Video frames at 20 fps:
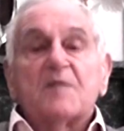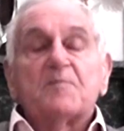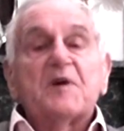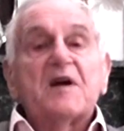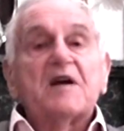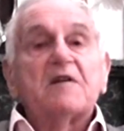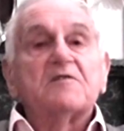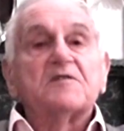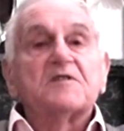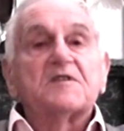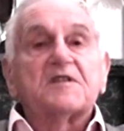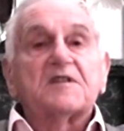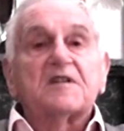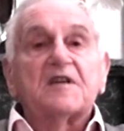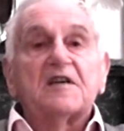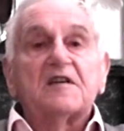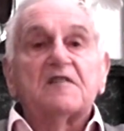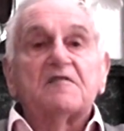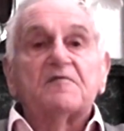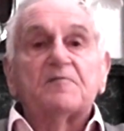parents
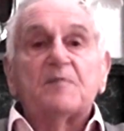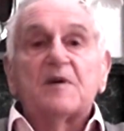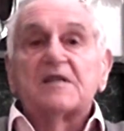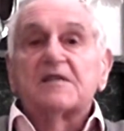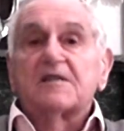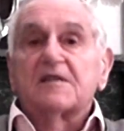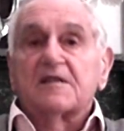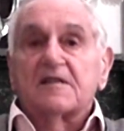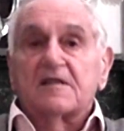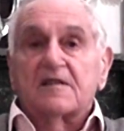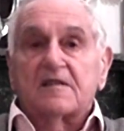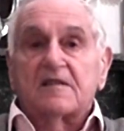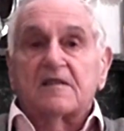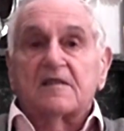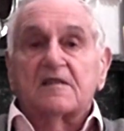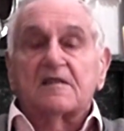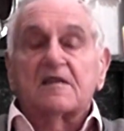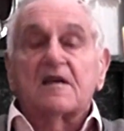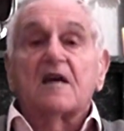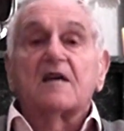gave my
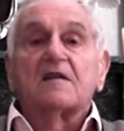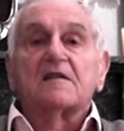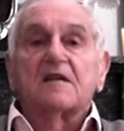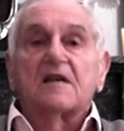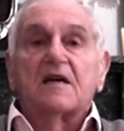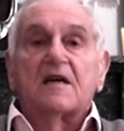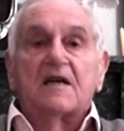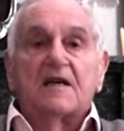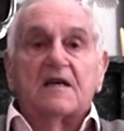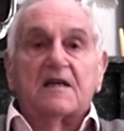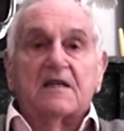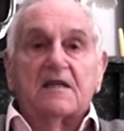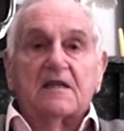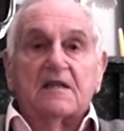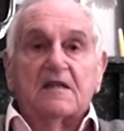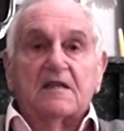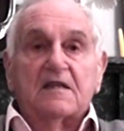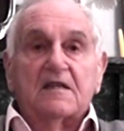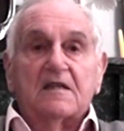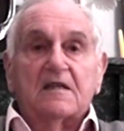sisters and I
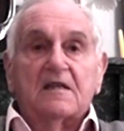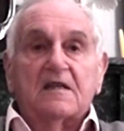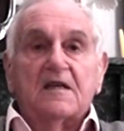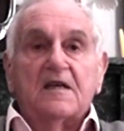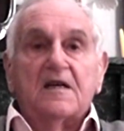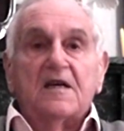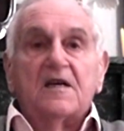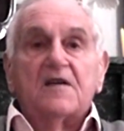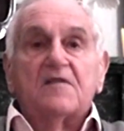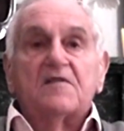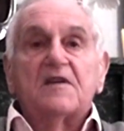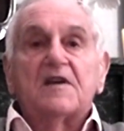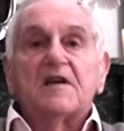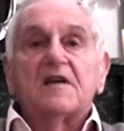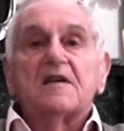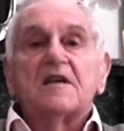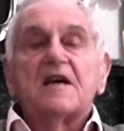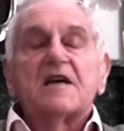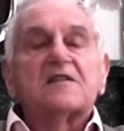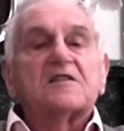the
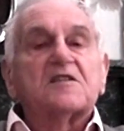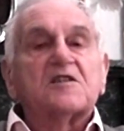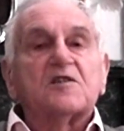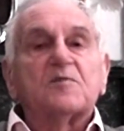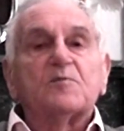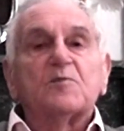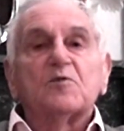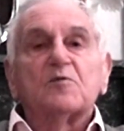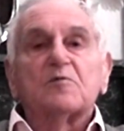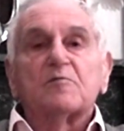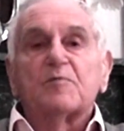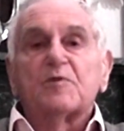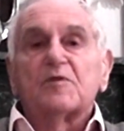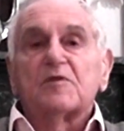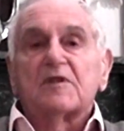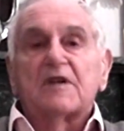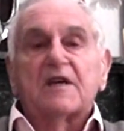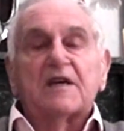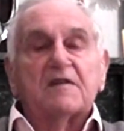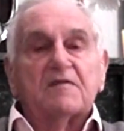inestimable
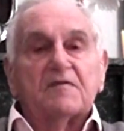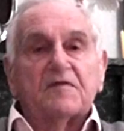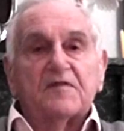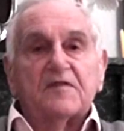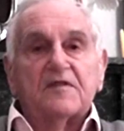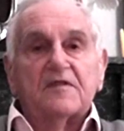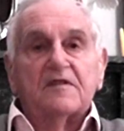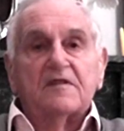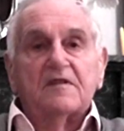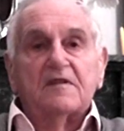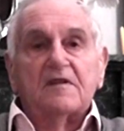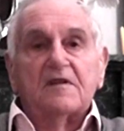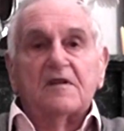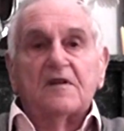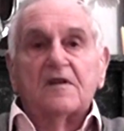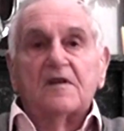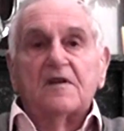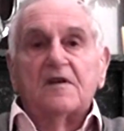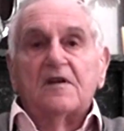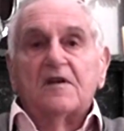gift,
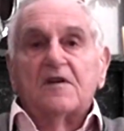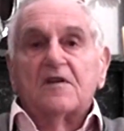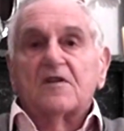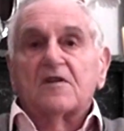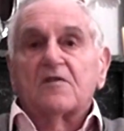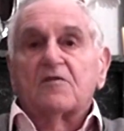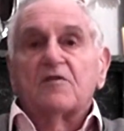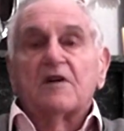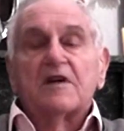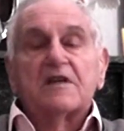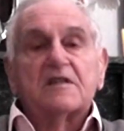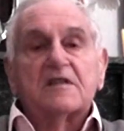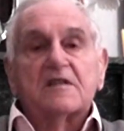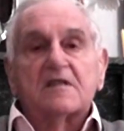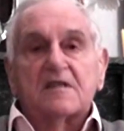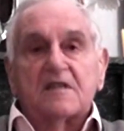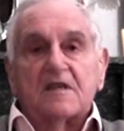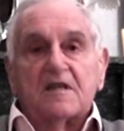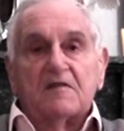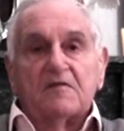the
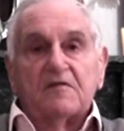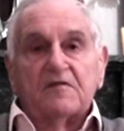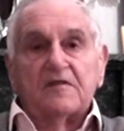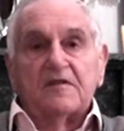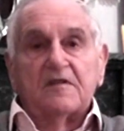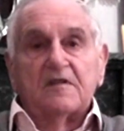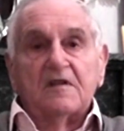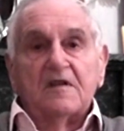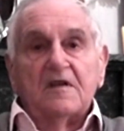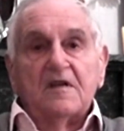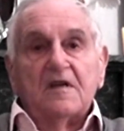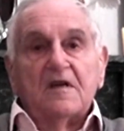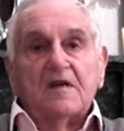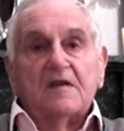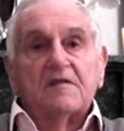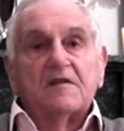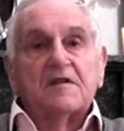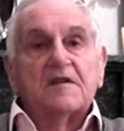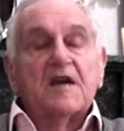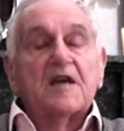greatest gift
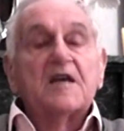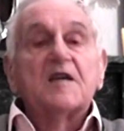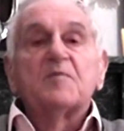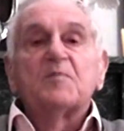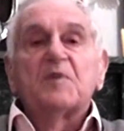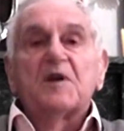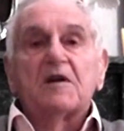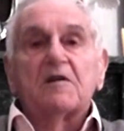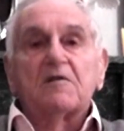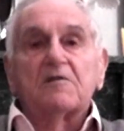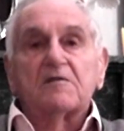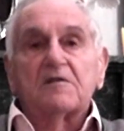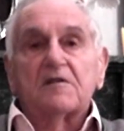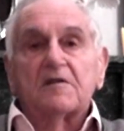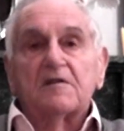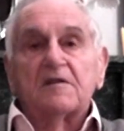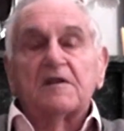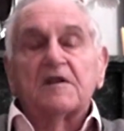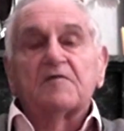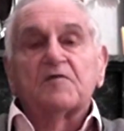that any parent
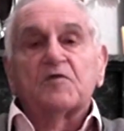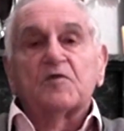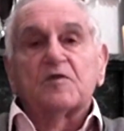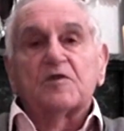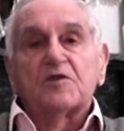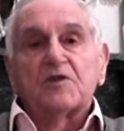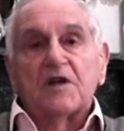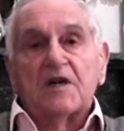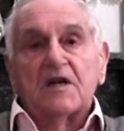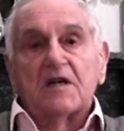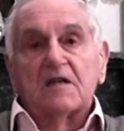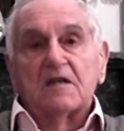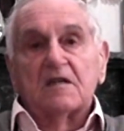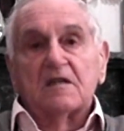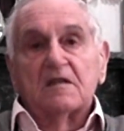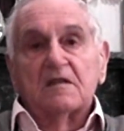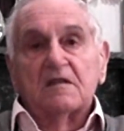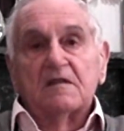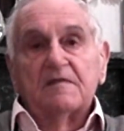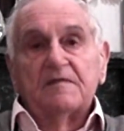can give to a
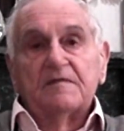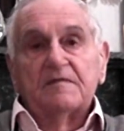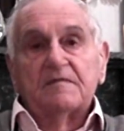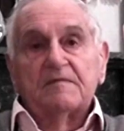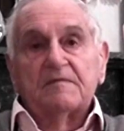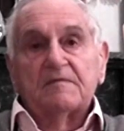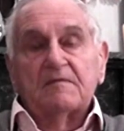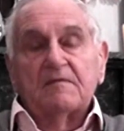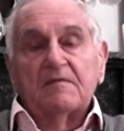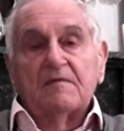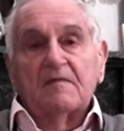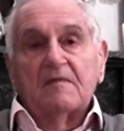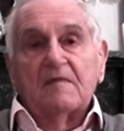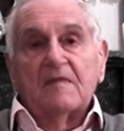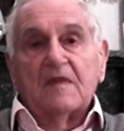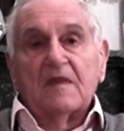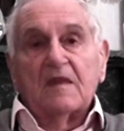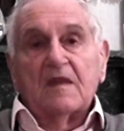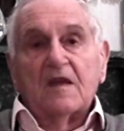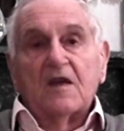child,
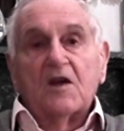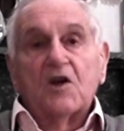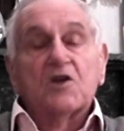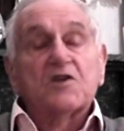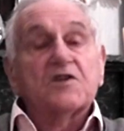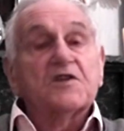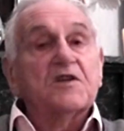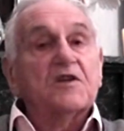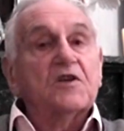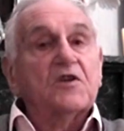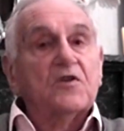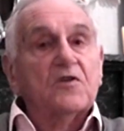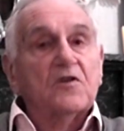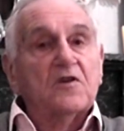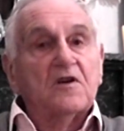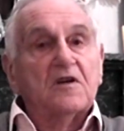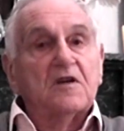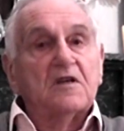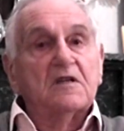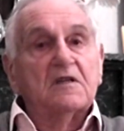a
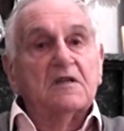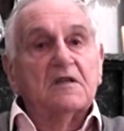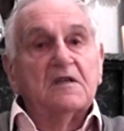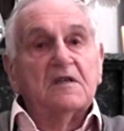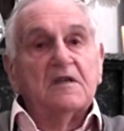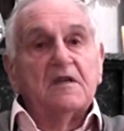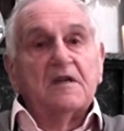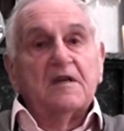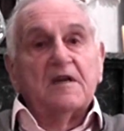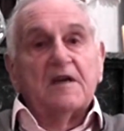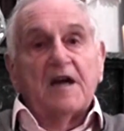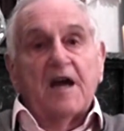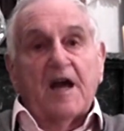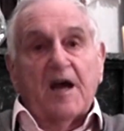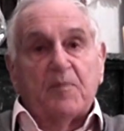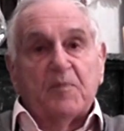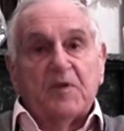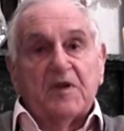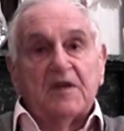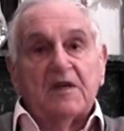secure,
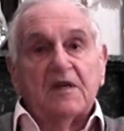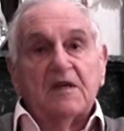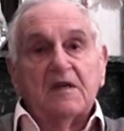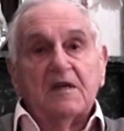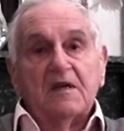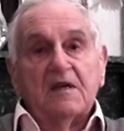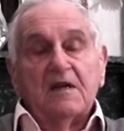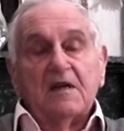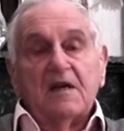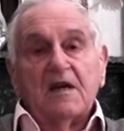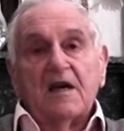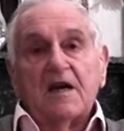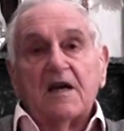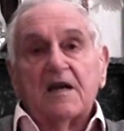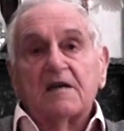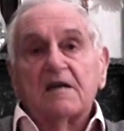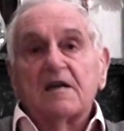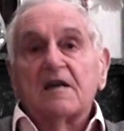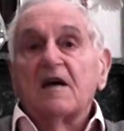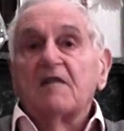happy,
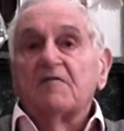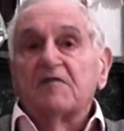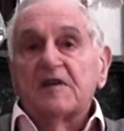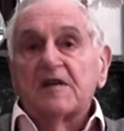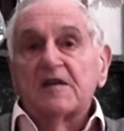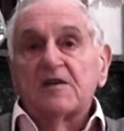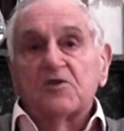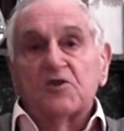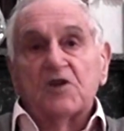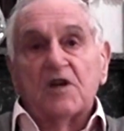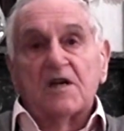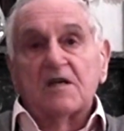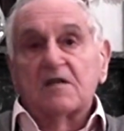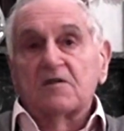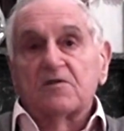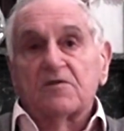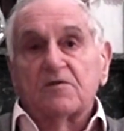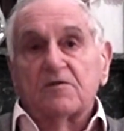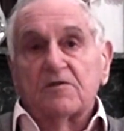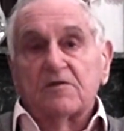and loving
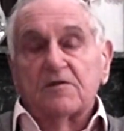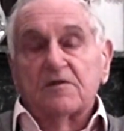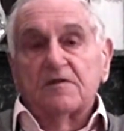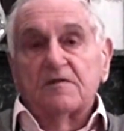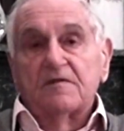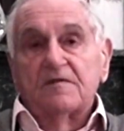childhood,